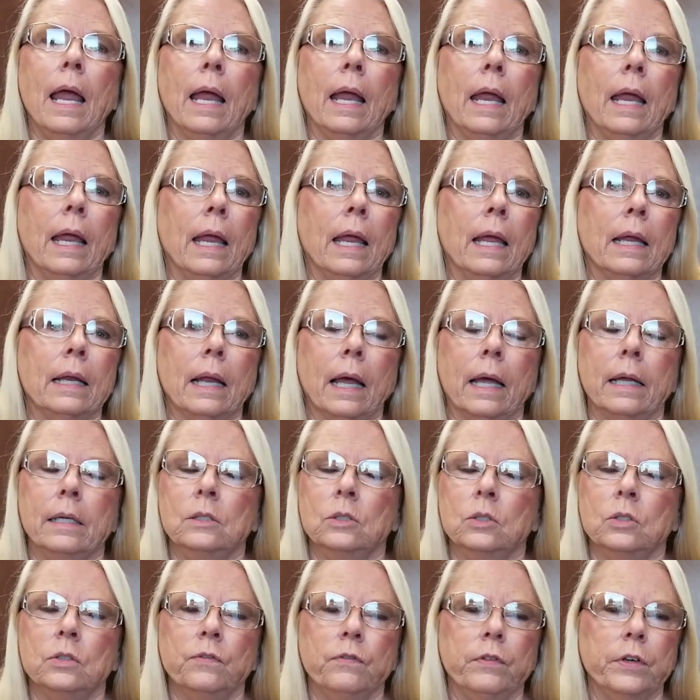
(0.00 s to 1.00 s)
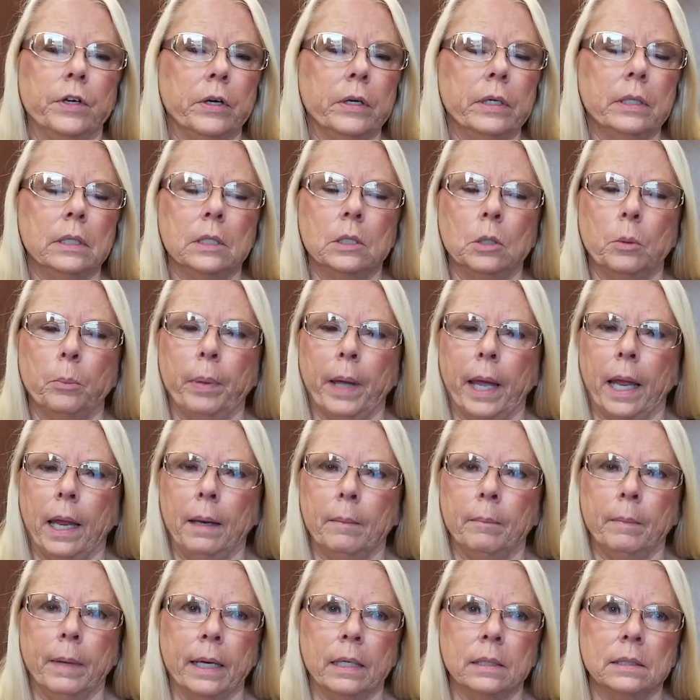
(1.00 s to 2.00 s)
And I use very little
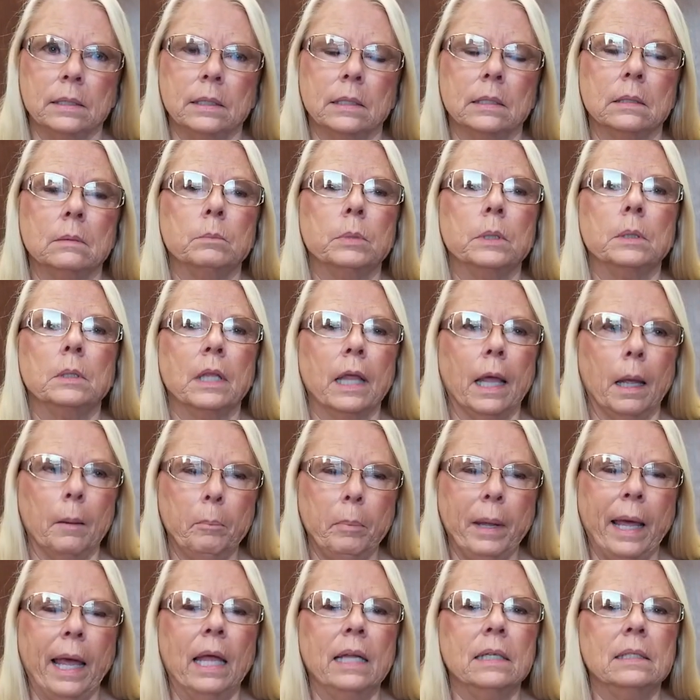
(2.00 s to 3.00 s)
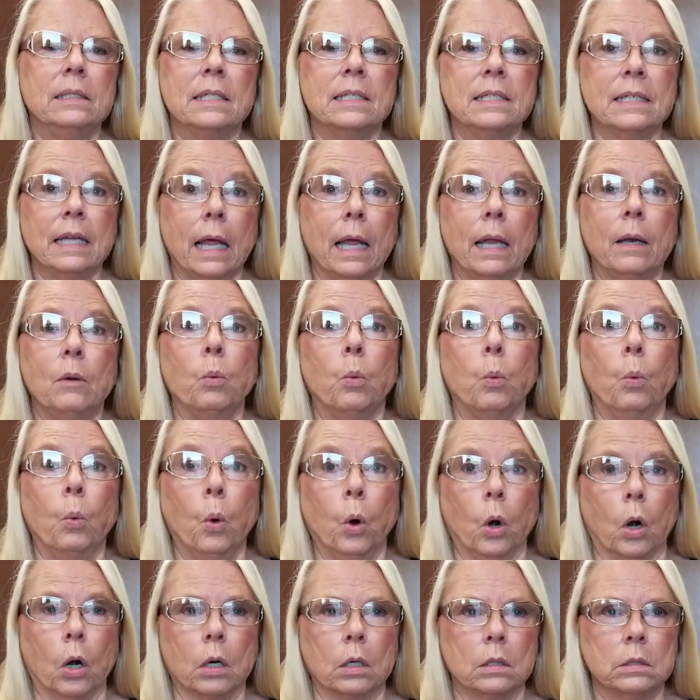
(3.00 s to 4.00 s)
pain medicine, but that Pennsaid
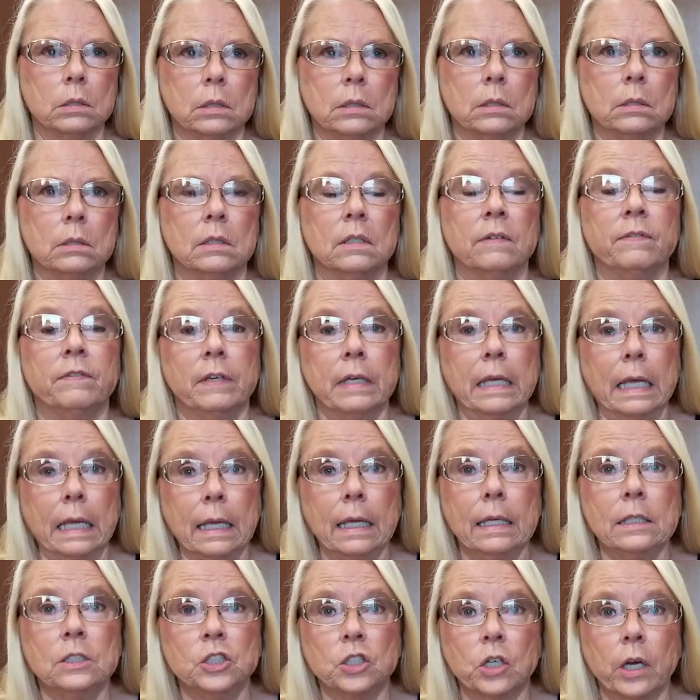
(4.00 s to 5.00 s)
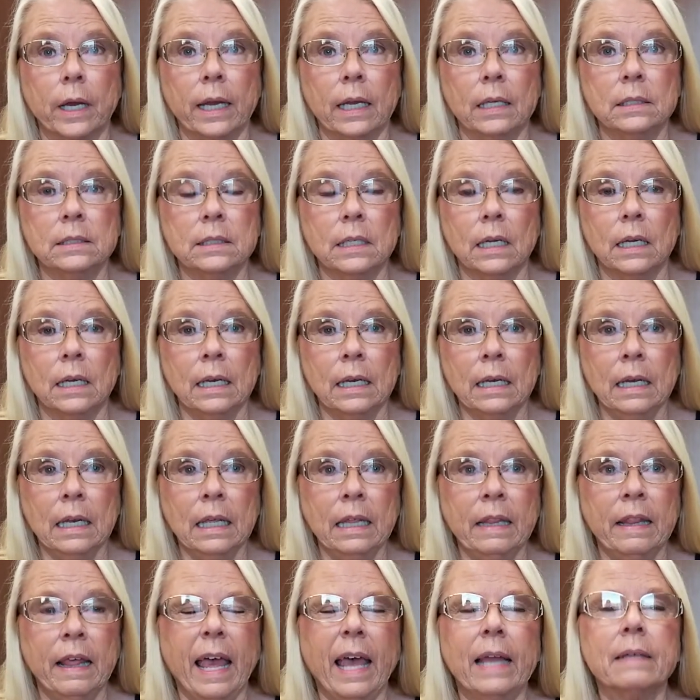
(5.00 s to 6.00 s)
works. If you can get your hands on any
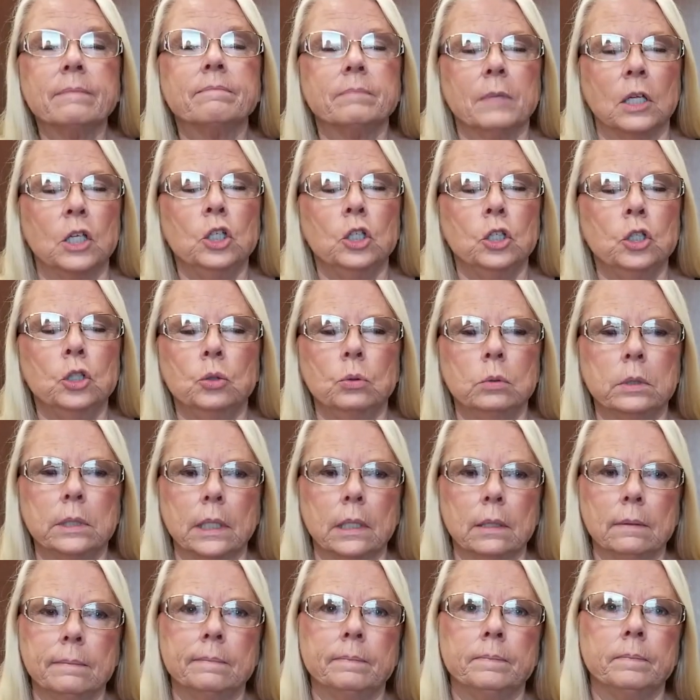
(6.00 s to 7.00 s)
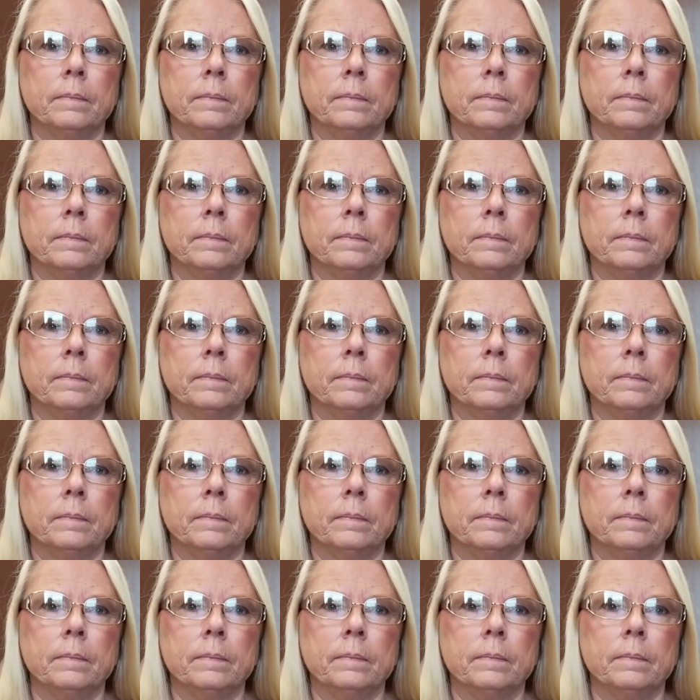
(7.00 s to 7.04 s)
of that, use it.